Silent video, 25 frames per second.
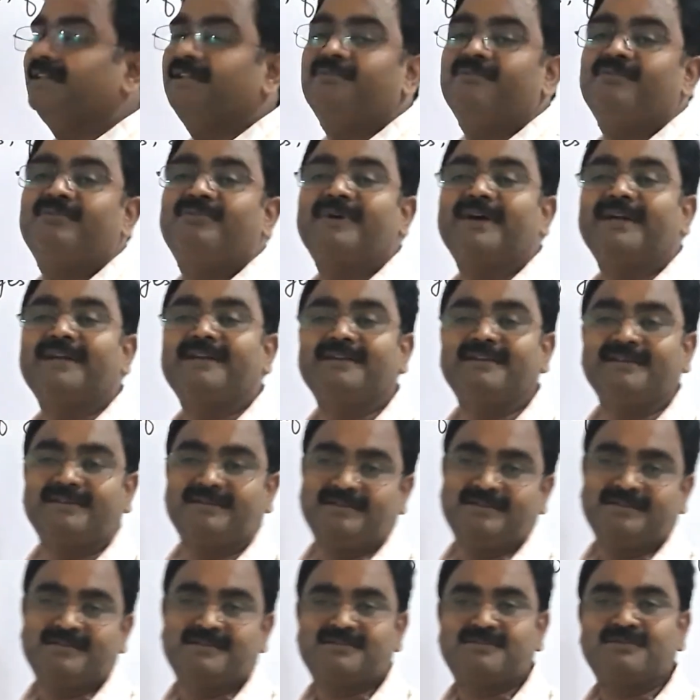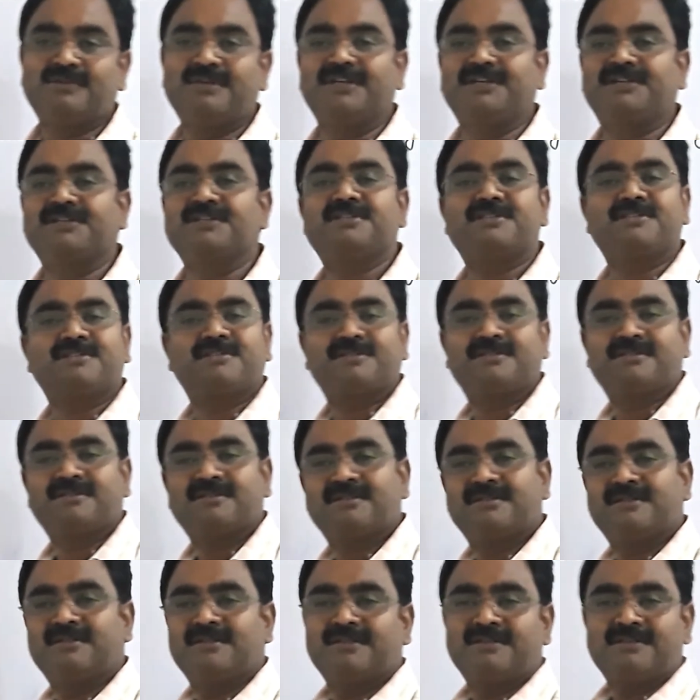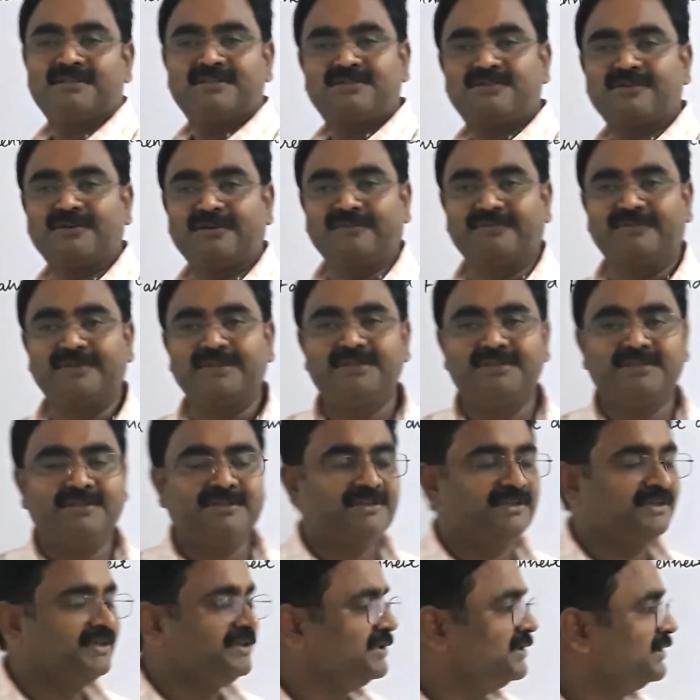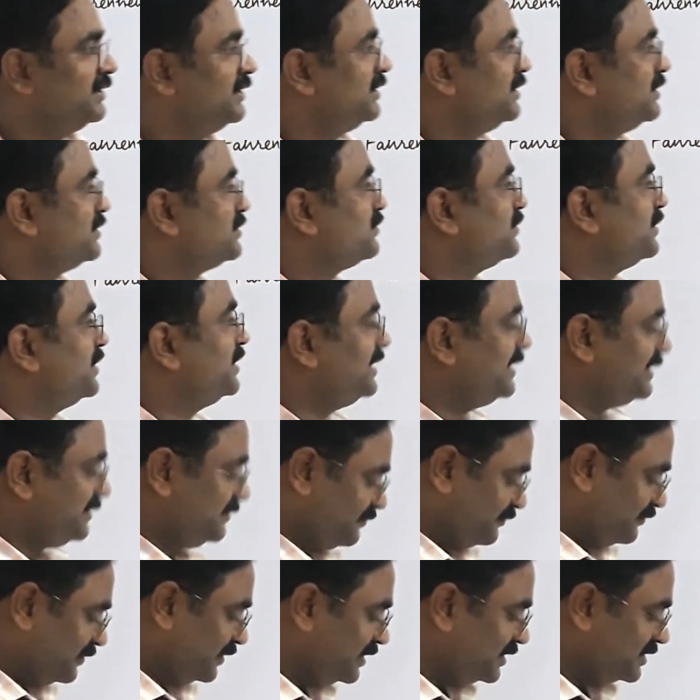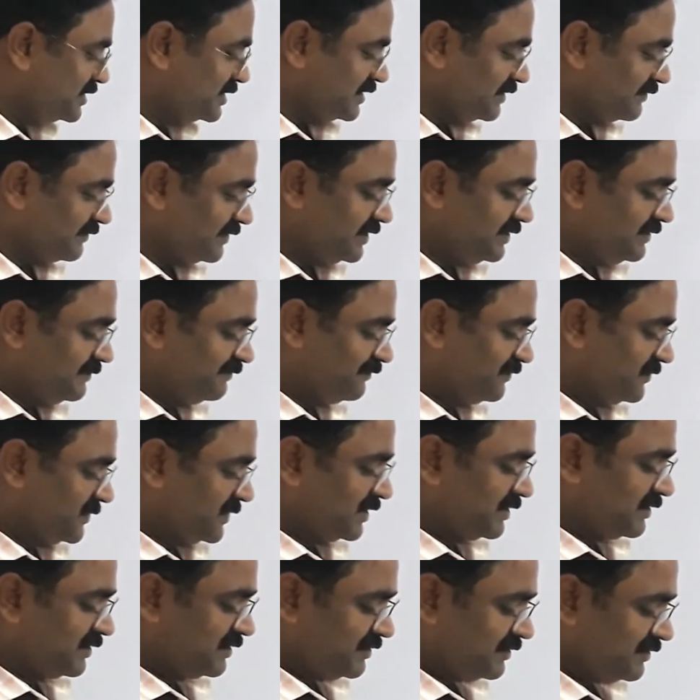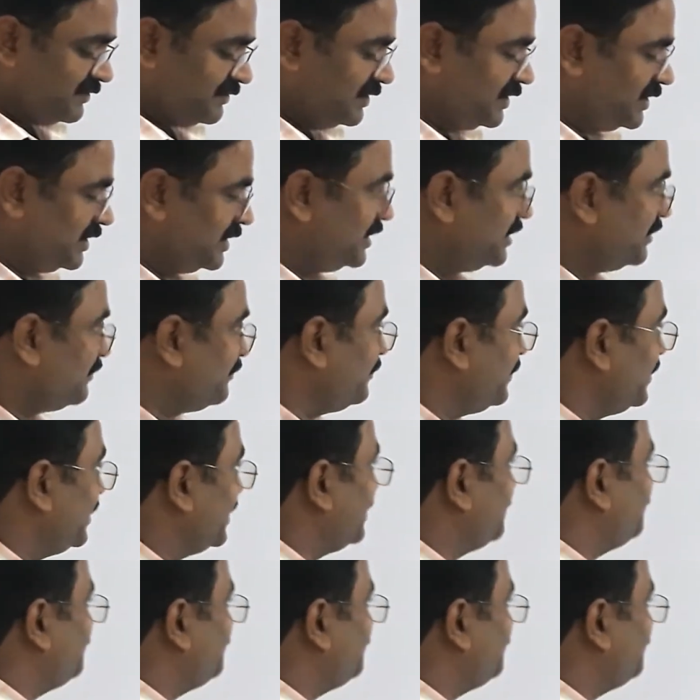find it. So let us solve it. So here what is given? Here we have